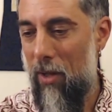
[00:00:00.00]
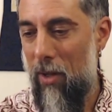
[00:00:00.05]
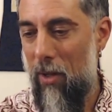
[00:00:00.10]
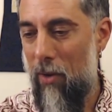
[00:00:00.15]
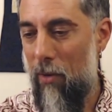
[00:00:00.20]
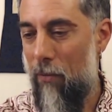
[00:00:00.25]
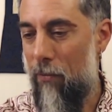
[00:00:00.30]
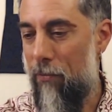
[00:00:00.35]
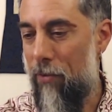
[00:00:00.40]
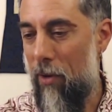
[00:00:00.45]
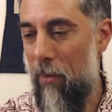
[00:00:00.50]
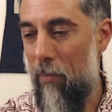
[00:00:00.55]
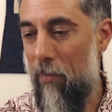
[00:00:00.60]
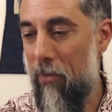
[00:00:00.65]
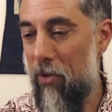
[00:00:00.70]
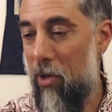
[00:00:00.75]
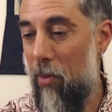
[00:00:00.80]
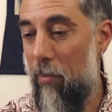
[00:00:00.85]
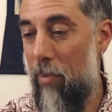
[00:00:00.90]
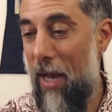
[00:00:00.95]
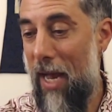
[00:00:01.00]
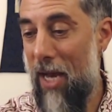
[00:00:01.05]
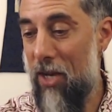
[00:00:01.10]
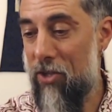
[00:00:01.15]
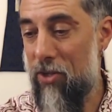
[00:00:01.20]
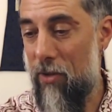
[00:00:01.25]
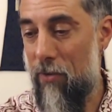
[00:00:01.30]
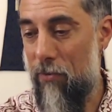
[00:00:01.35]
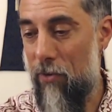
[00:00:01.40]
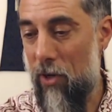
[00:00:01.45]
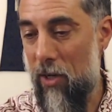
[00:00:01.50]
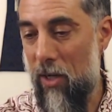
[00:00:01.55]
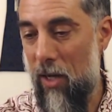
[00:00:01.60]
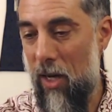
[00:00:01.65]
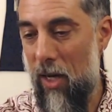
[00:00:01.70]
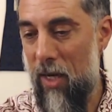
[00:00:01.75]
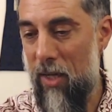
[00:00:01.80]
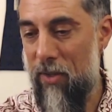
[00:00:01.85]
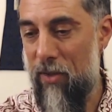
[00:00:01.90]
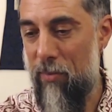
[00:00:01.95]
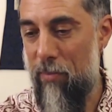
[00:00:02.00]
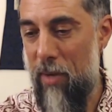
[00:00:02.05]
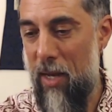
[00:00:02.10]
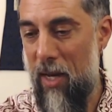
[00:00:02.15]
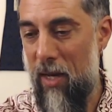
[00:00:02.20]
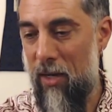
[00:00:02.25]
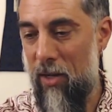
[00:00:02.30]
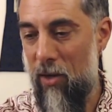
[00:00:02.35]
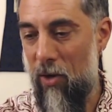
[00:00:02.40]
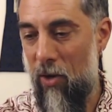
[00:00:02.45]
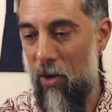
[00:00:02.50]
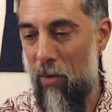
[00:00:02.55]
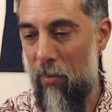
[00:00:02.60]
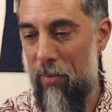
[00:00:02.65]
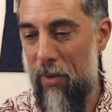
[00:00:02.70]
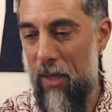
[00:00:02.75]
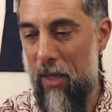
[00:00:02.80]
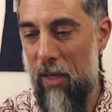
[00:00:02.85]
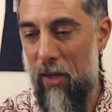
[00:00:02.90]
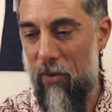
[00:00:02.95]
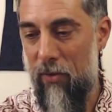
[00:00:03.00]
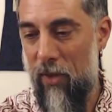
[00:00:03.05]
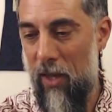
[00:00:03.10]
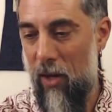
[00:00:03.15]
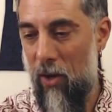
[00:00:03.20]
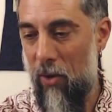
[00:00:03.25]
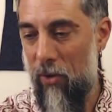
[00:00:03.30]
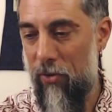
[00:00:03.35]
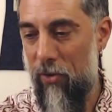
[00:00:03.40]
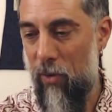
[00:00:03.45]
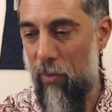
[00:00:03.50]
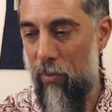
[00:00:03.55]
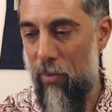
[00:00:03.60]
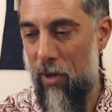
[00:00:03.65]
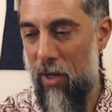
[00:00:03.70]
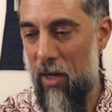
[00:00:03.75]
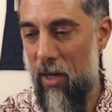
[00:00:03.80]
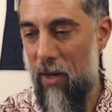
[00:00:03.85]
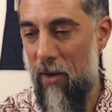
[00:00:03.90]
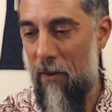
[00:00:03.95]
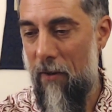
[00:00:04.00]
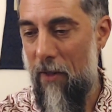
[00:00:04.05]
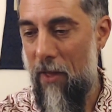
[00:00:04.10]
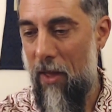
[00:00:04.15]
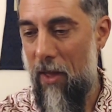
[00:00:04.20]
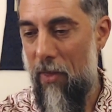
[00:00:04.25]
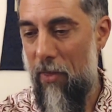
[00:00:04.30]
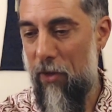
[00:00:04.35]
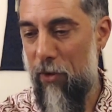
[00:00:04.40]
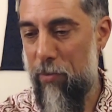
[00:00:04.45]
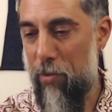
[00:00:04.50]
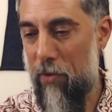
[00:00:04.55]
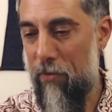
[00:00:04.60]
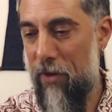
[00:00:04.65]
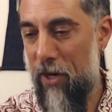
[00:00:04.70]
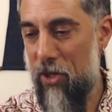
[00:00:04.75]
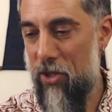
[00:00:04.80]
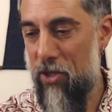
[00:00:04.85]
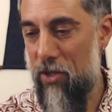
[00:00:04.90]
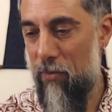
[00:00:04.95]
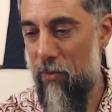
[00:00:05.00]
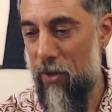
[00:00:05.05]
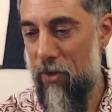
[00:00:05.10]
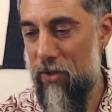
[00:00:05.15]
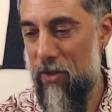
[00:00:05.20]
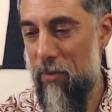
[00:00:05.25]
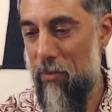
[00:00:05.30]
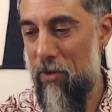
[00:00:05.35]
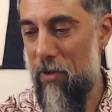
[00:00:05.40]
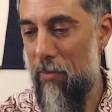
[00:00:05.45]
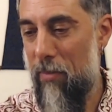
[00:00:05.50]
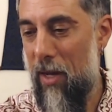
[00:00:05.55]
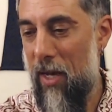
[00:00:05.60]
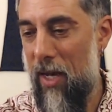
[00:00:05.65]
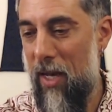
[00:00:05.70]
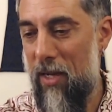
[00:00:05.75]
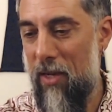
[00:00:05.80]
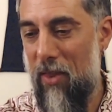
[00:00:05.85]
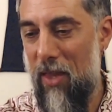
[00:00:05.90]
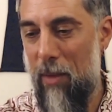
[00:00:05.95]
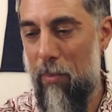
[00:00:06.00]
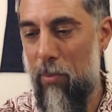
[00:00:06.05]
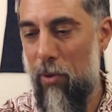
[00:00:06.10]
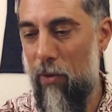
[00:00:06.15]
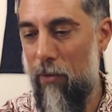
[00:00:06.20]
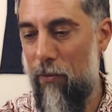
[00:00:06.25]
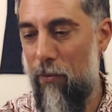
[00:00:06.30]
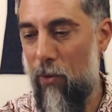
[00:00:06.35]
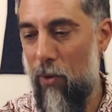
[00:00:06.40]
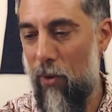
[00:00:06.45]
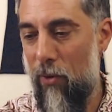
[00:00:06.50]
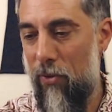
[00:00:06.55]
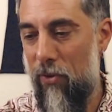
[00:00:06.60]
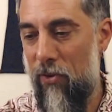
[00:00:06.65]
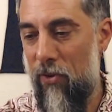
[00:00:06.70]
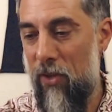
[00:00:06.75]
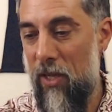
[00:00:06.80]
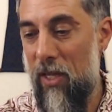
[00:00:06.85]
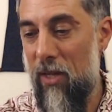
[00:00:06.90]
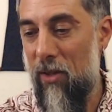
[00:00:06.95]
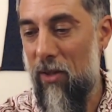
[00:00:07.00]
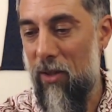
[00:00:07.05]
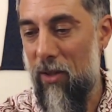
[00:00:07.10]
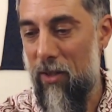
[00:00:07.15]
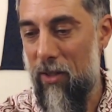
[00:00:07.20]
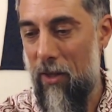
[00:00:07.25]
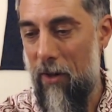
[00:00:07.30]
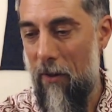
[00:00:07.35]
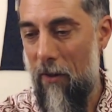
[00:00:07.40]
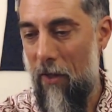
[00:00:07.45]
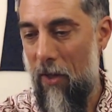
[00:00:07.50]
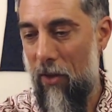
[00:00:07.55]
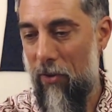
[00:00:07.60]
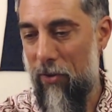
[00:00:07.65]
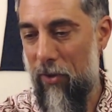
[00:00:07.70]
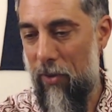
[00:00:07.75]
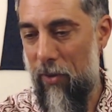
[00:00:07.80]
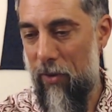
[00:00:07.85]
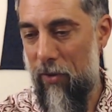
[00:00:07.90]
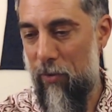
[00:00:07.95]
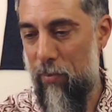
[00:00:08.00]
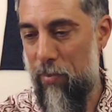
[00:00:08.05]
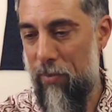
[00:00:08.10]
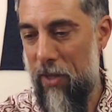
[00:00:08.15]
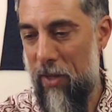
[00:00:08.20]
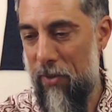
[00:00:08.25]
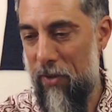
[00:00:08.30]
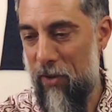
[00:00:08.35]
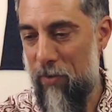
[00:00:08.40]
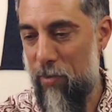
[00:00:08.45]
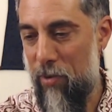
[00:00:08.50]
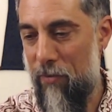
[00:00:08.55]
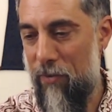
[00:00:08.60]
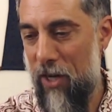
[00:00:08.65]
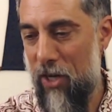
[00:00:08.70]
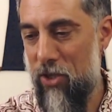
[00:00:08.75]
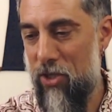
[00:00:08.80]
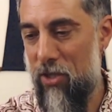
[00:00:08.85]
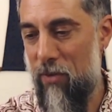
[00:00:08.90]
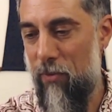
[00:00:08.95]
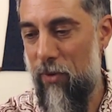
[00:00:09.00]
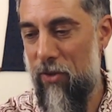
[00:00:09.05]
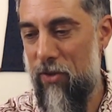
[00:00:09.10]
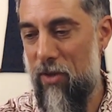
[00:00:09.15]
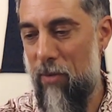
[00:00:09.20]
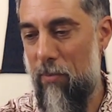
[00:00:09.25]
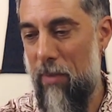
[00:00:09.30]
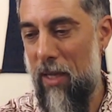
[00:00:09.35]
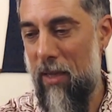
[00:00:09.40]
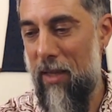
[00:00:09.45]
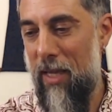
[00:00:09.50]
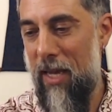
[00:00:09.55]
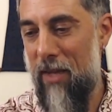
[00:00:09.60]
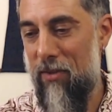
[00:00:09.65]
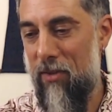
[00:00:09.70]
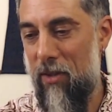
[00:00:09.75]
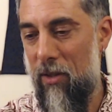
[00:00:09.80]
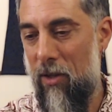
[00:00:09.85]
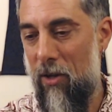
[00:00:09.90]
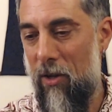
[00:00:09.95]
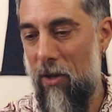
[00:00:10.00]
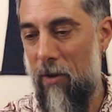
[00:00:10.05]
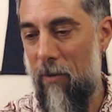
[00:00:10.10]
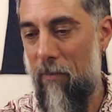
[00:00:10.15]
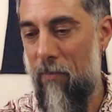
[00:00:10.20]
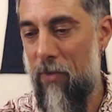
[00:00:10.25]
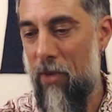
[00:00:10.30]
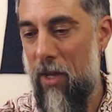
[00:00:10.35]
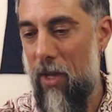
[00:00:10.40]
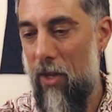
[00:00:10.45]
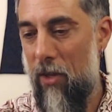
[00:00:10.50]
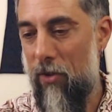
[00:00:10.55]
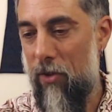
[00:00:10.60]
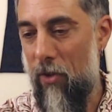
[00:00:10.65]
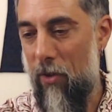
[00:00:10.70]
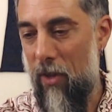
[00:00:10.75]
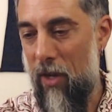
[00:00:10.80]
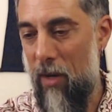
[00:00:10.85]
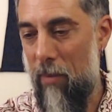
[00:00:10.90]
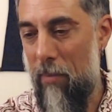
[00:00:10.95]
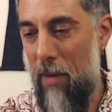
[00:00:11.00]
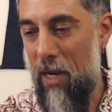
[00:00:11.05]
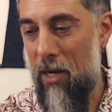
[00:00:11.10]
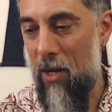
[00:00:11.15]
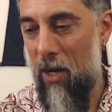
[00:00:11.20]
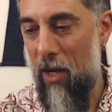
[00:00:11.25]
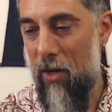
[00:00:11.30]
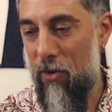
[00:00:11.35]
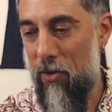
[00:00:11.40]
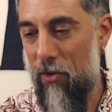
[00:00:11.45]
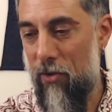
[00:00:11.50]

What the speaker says: From compassion for gods, men, and all beings, they also bring this perfection of wisdom to mind, and they put forth zeal, so that this perfection of wisdom may last long, so that it may not